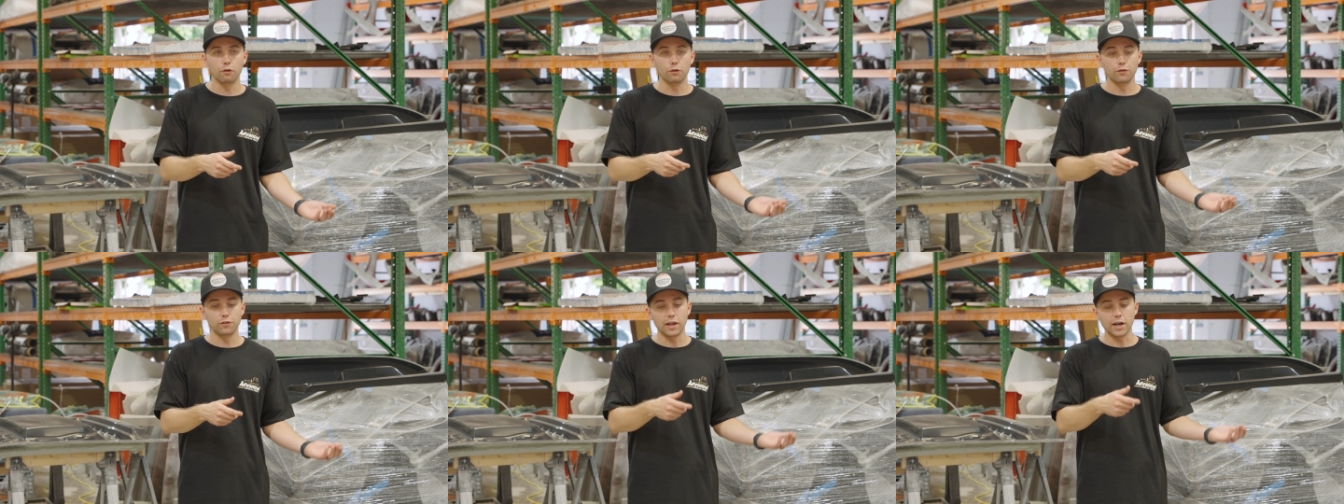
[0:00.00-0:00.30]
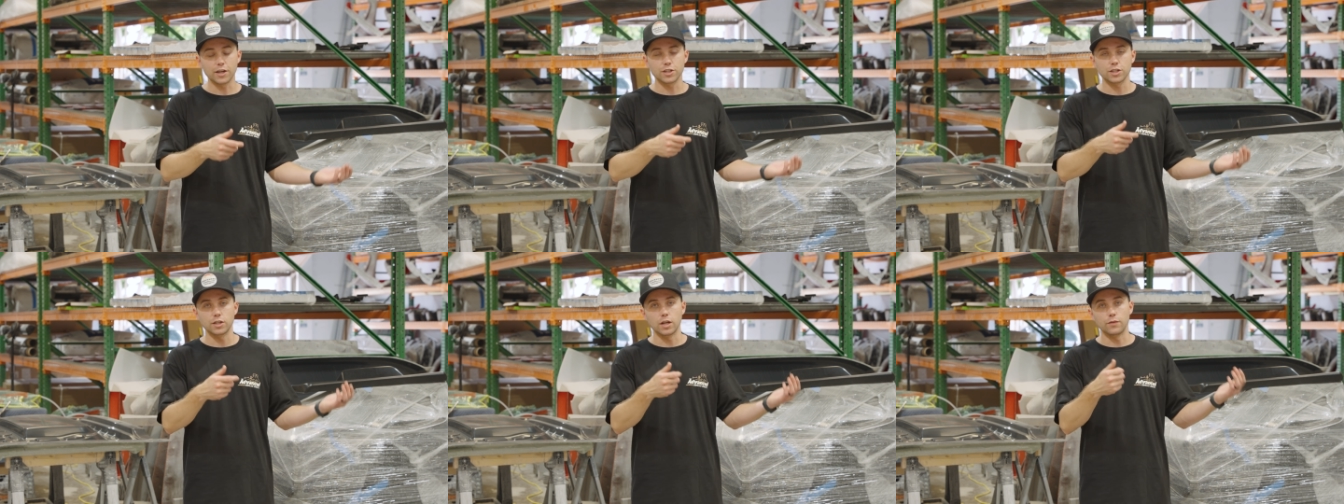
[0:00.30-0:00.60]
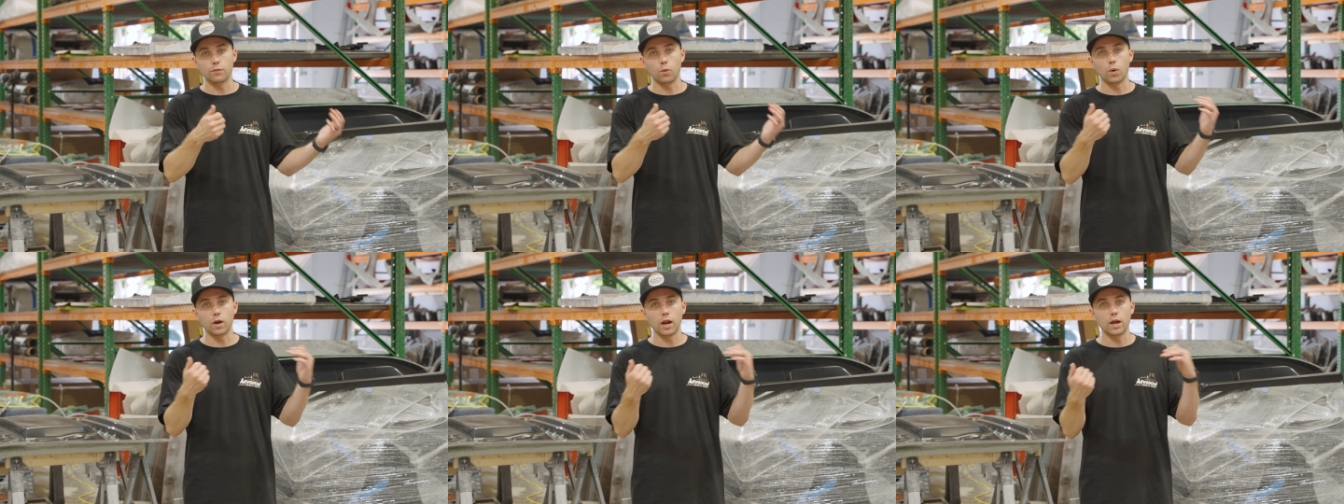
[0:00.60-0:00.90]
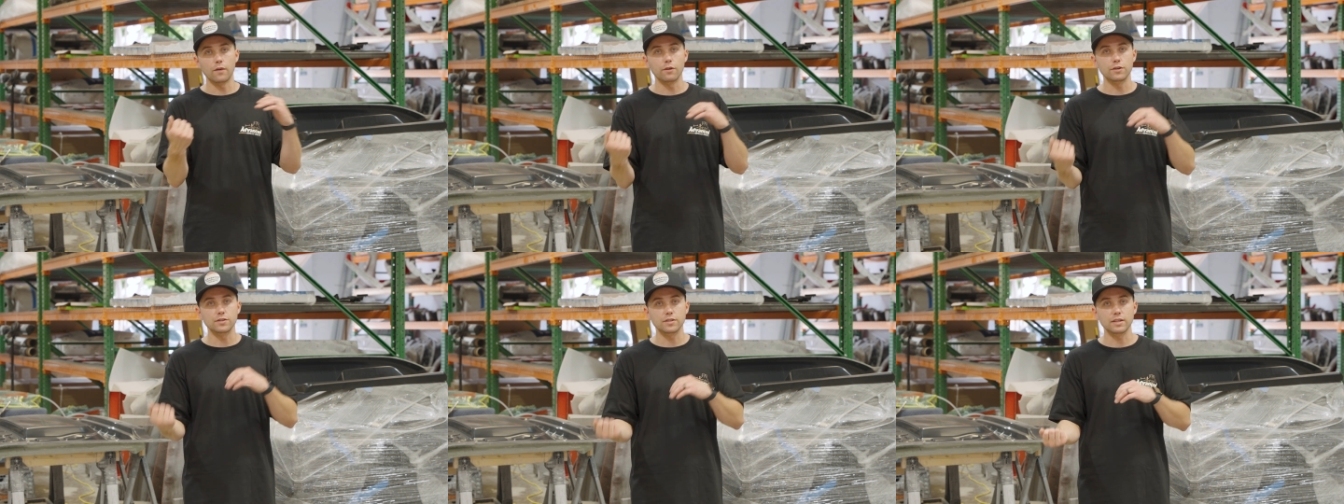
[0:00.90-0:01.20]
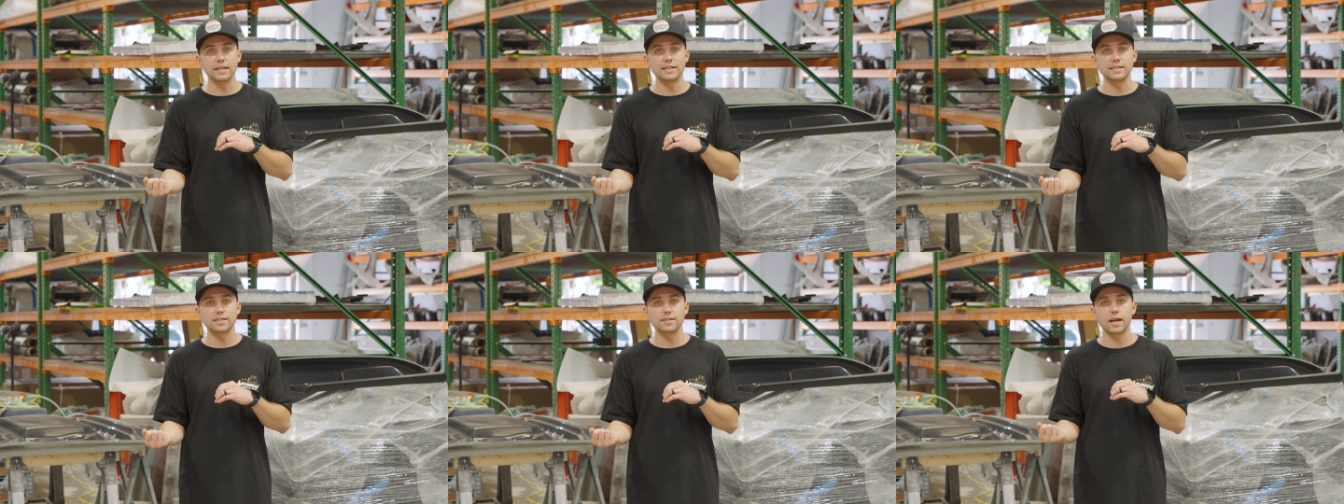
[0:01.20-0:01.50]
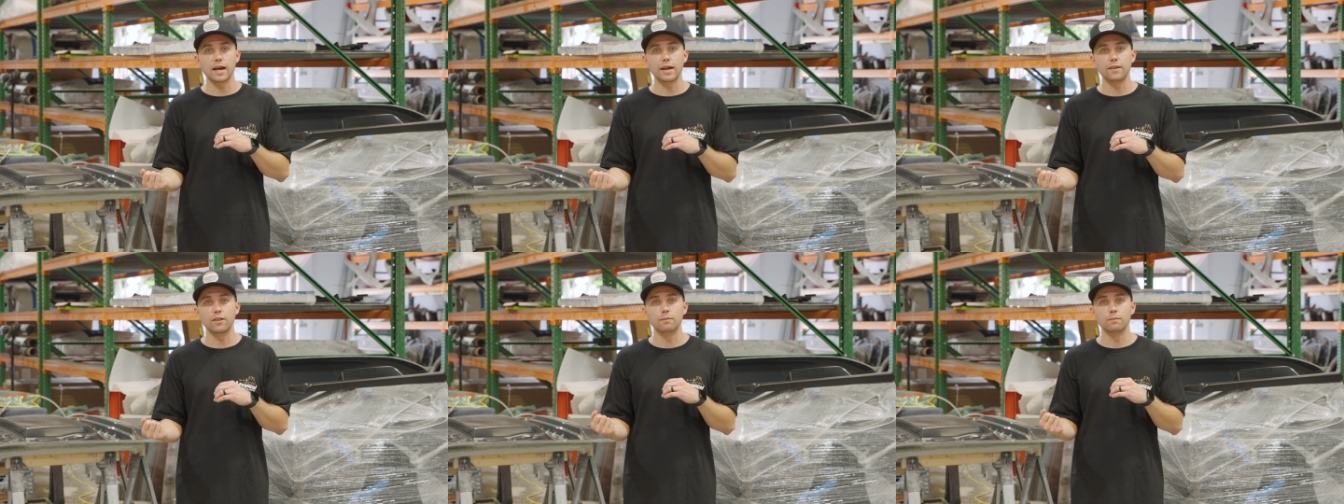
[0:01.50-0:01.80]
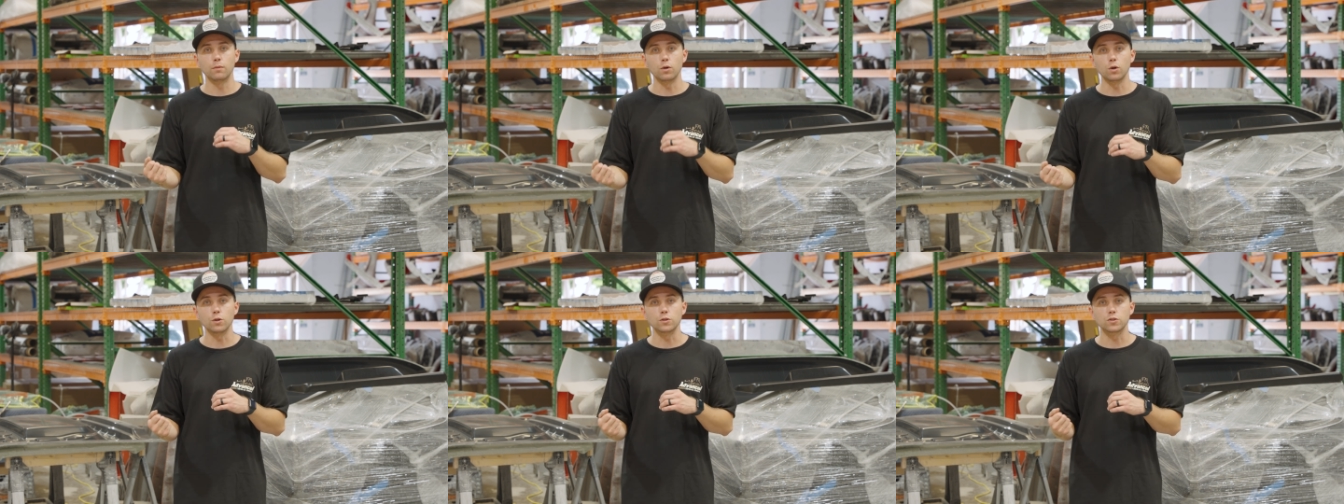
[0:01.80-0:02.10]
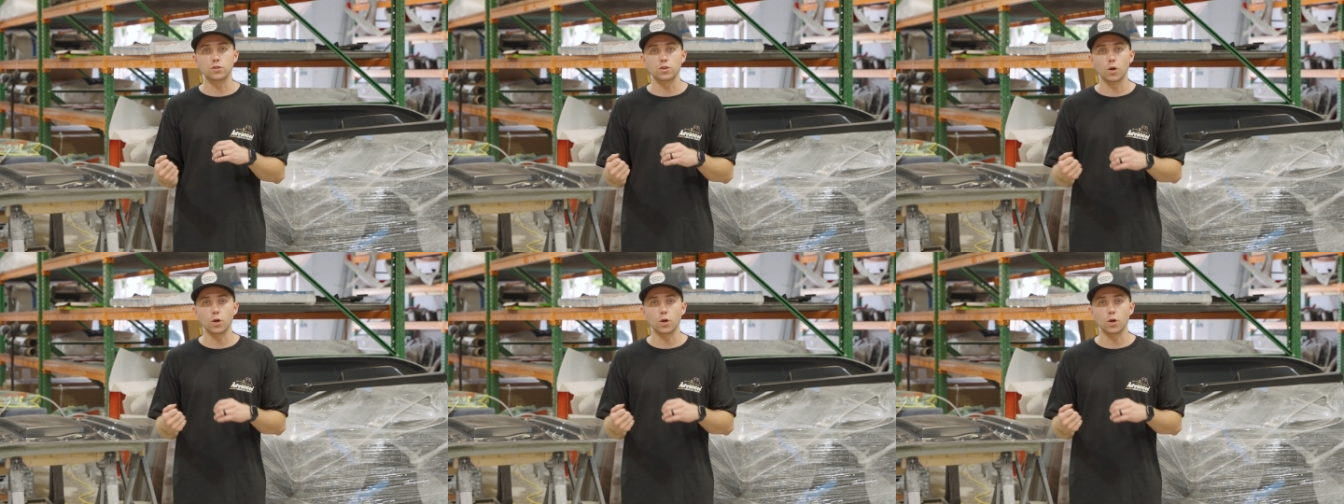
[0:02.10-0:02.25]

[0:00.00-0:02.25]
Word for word: reflection of whatever's inside the mold.